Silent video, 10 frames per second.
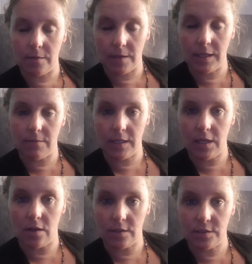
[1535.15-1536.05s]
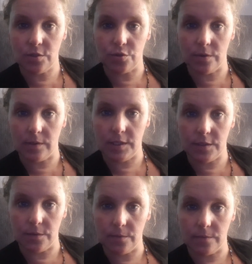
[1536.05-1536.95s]
I really, really honest and truly
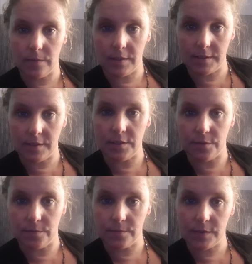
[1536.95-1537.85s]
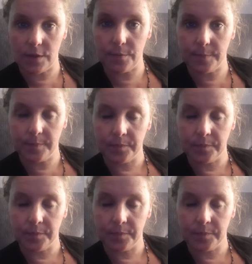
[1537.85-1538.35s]
do. Yes, I do. So,